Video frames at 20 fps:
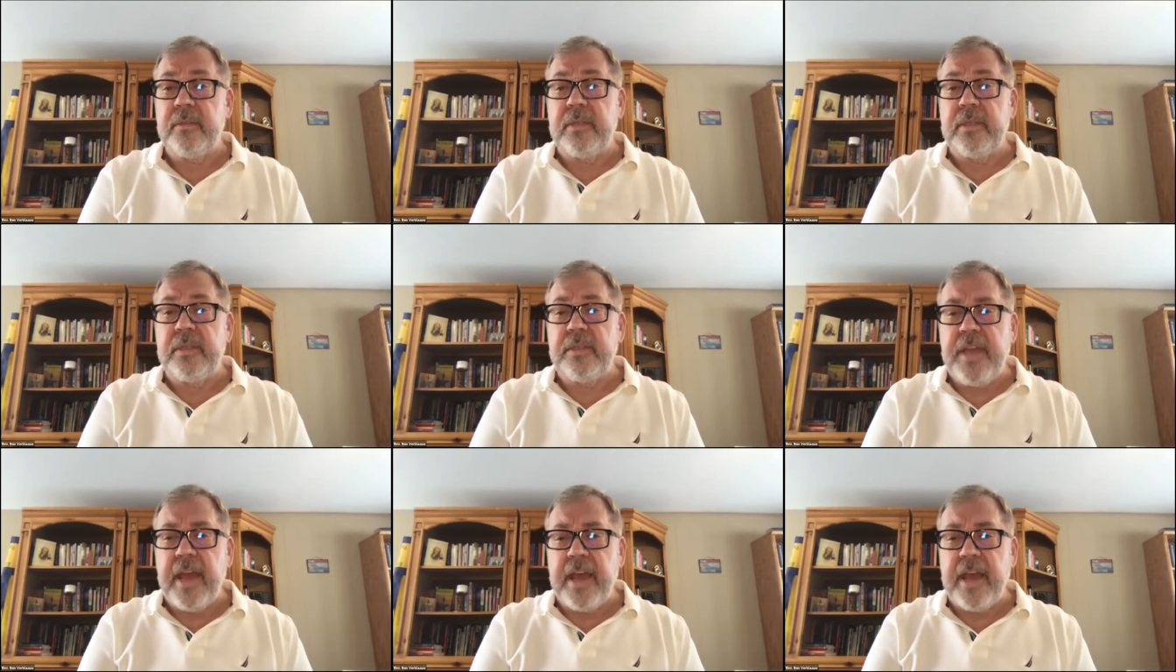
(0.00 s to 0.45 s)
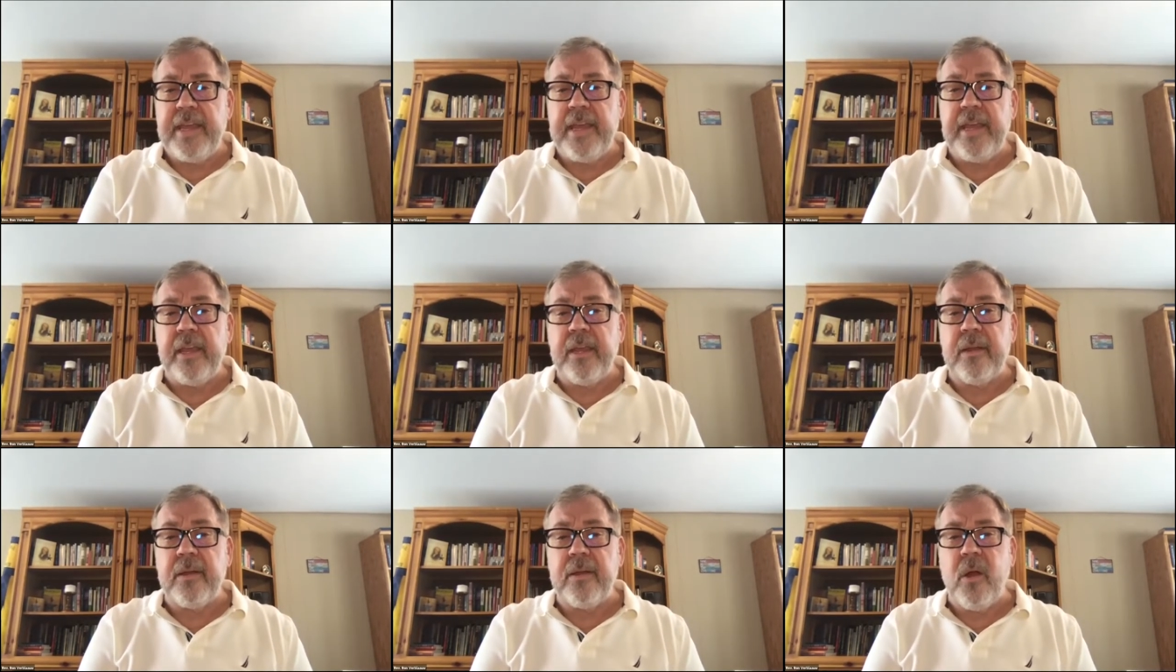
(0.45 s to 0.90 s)

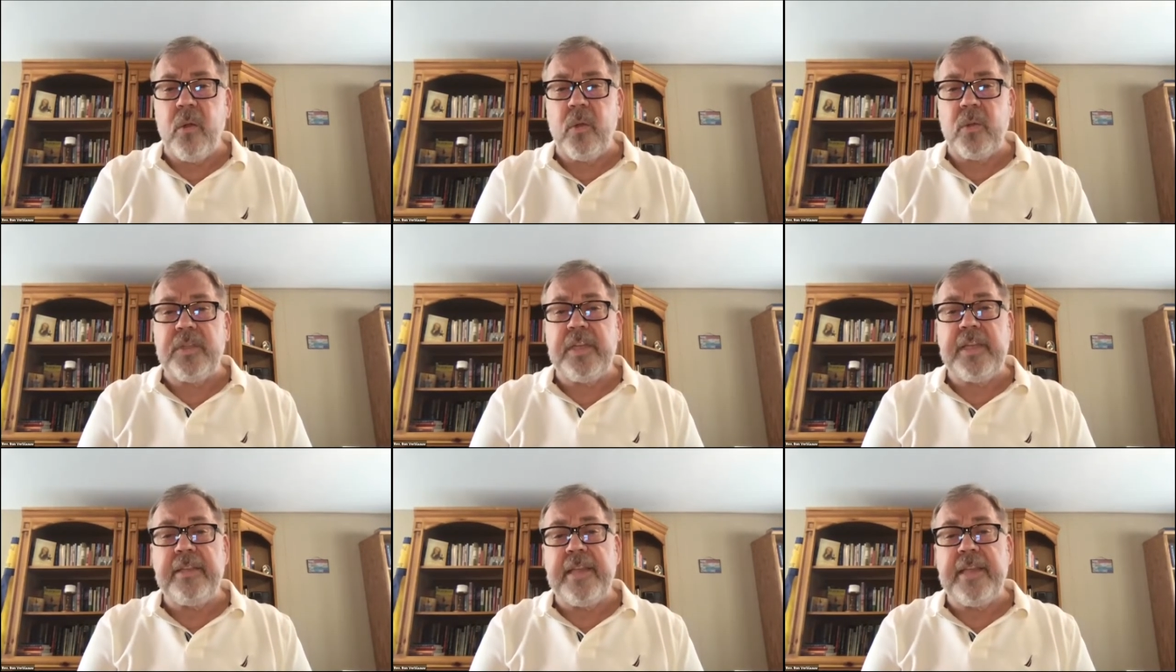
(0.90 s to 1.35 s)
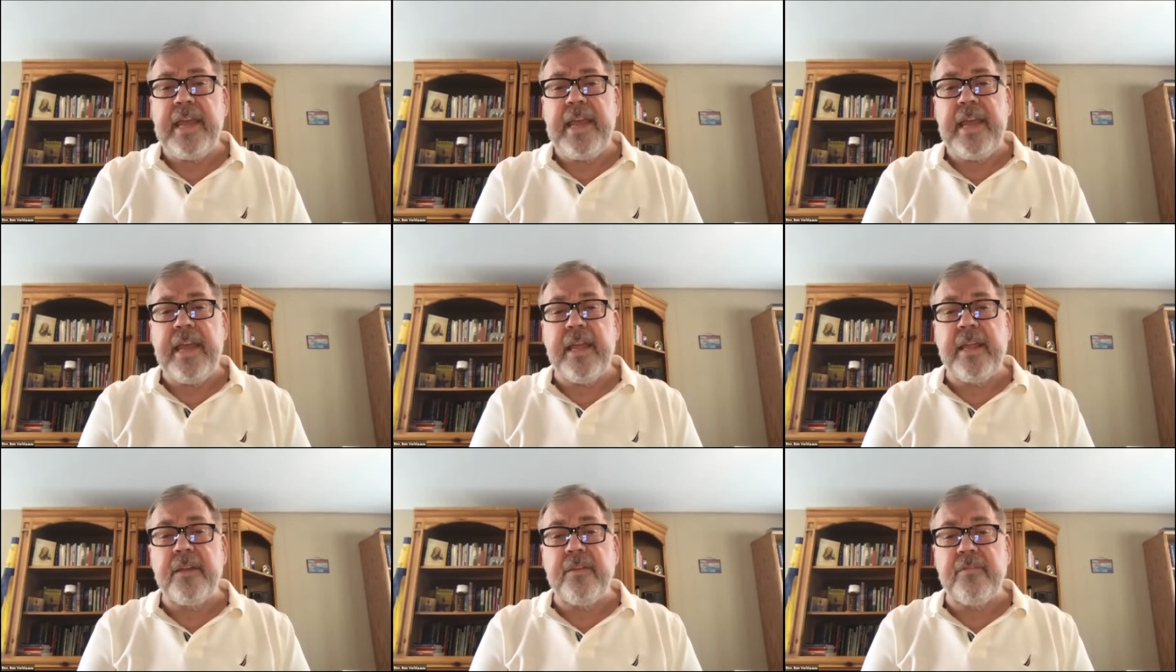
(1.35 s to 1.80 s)
dying holding the
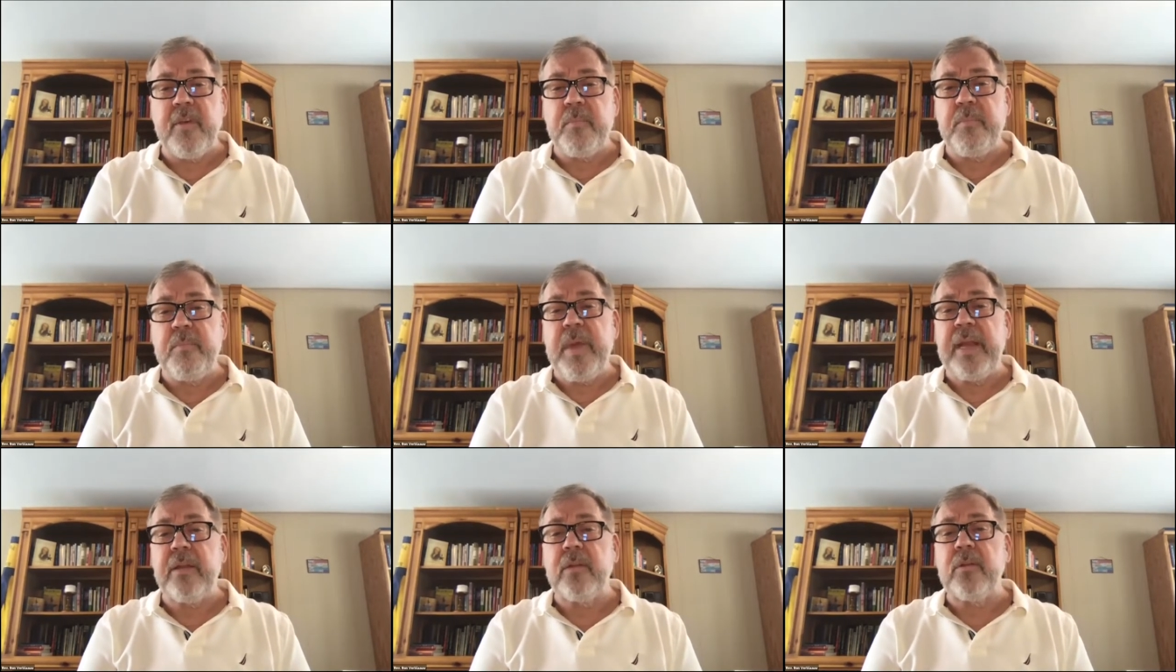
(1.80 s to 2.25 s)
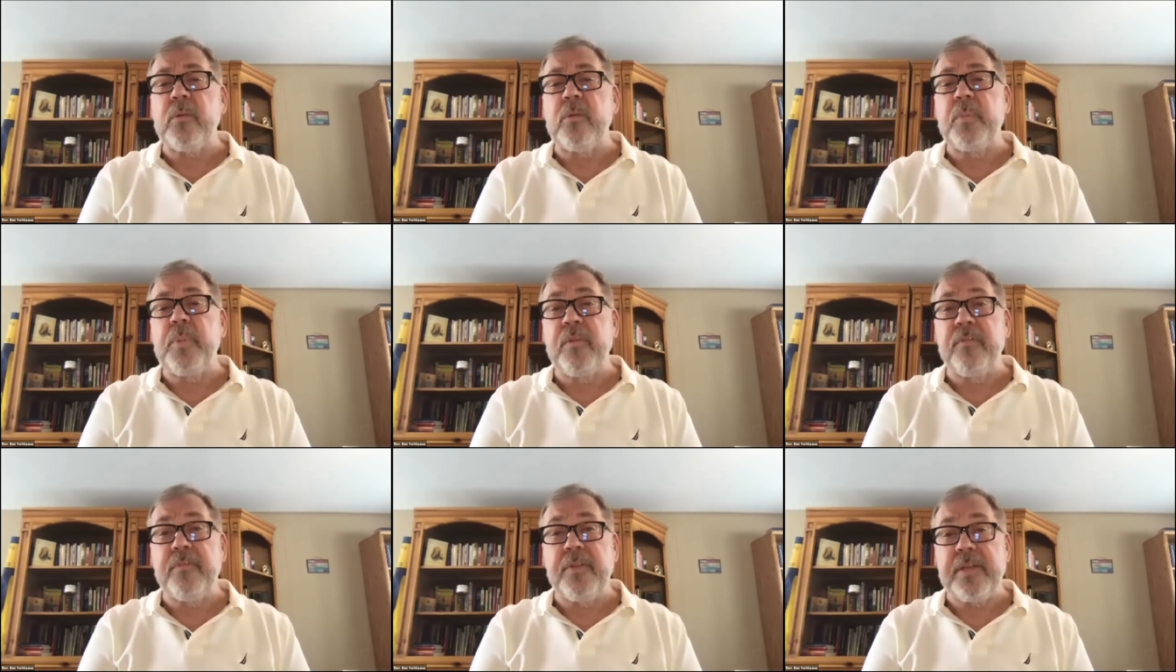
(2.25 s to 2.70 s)
hand of a medical
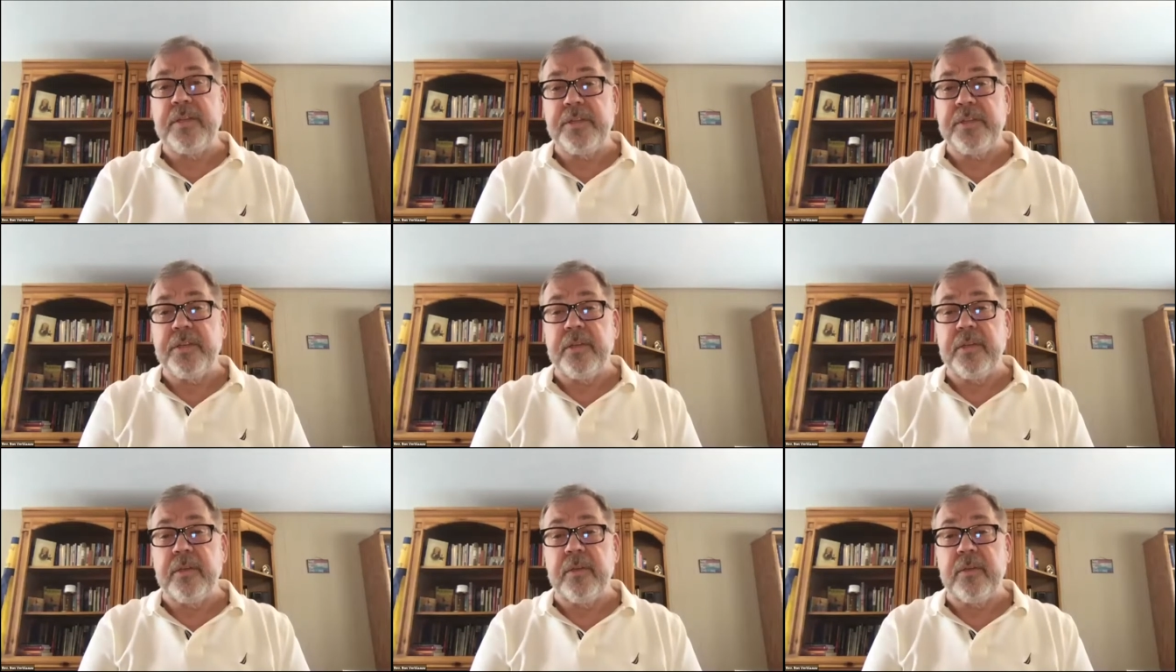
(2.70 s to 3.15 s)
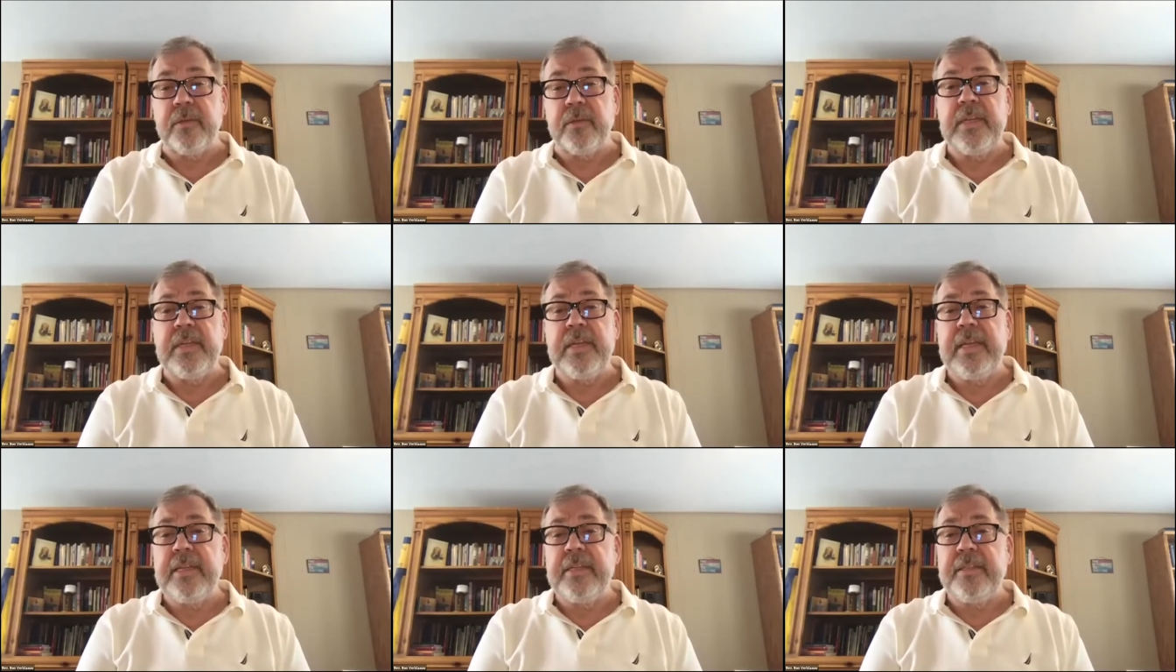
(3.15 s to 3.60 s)
professional
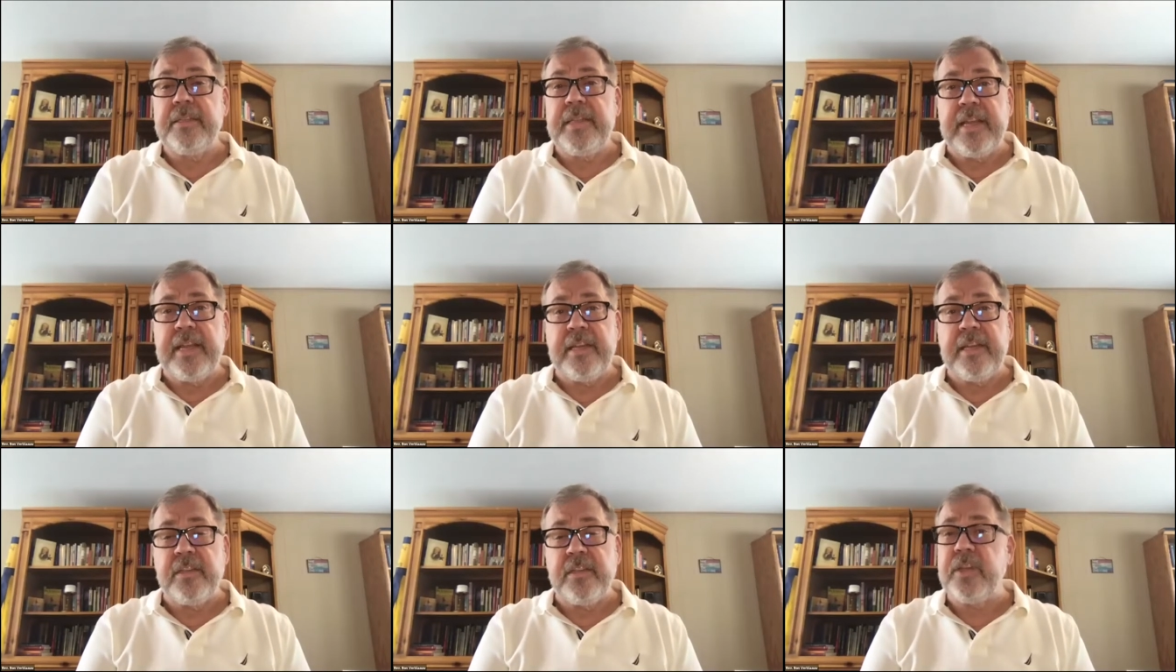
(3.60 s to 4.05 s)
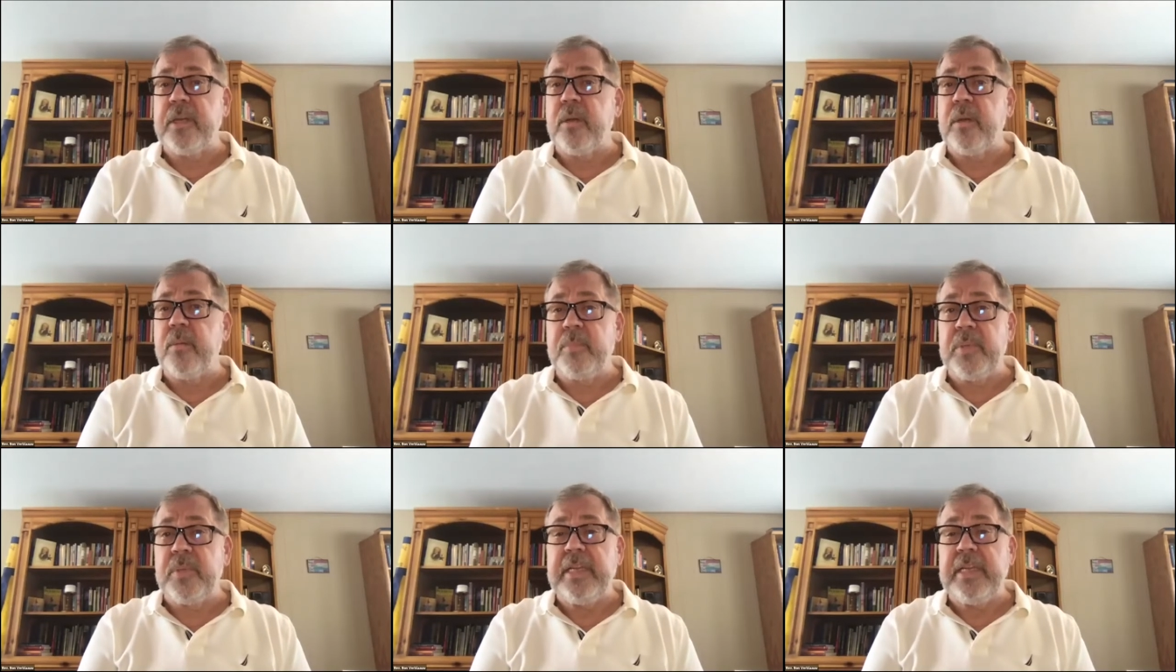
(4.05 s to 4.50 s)
that is a
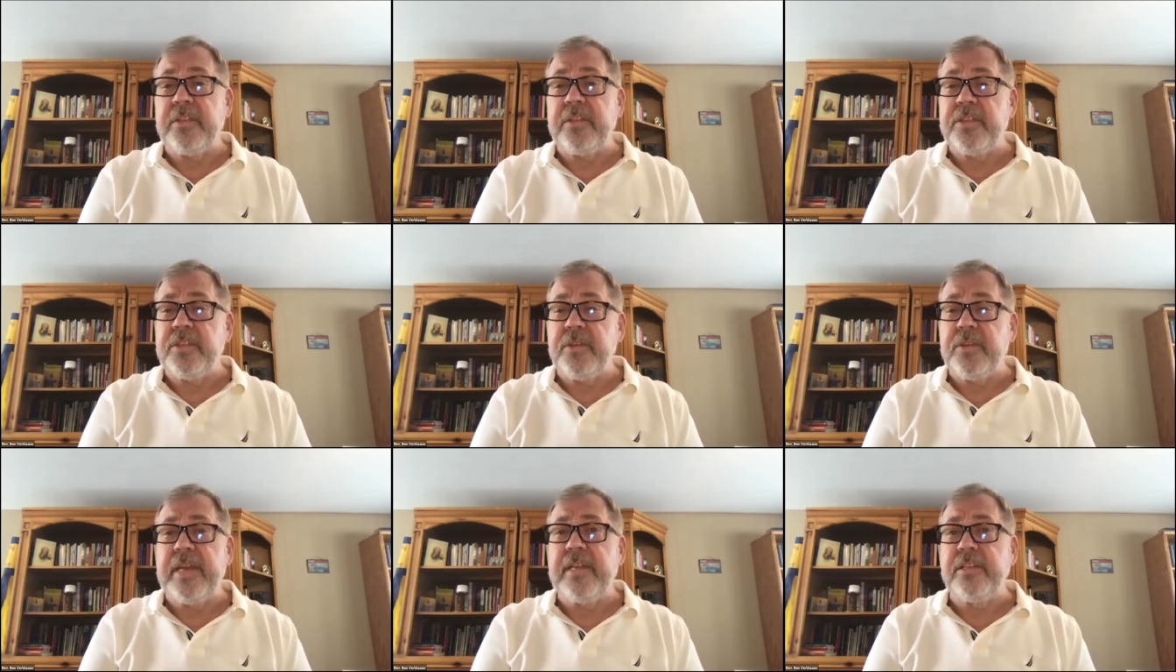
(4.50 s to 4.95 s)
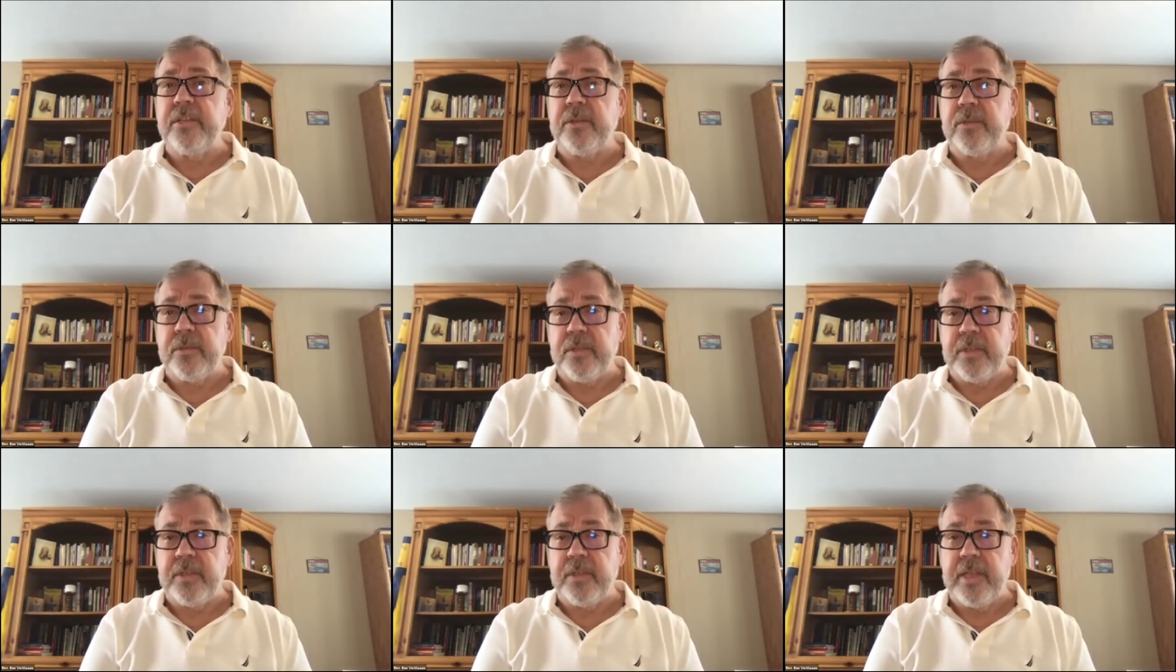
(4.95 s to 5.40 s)
complete stranger to
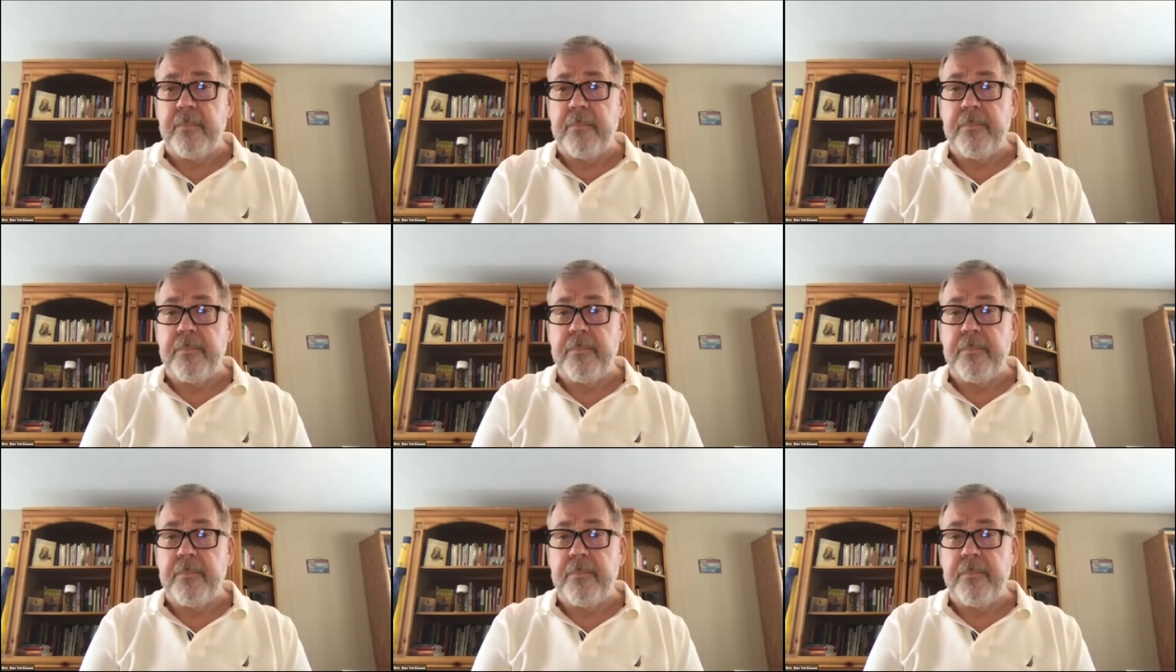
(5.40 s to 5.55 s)
them.